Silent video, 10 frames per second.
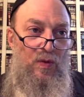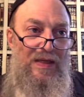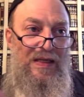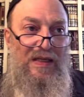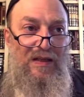
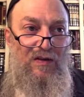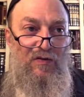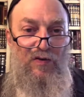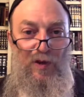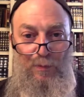eat
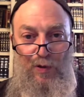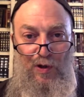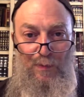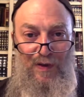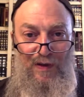for the
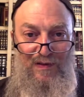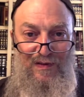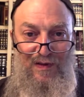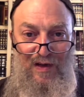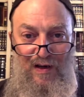
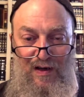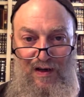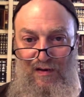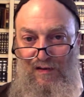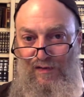purpose
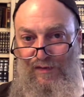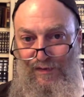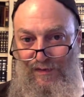of,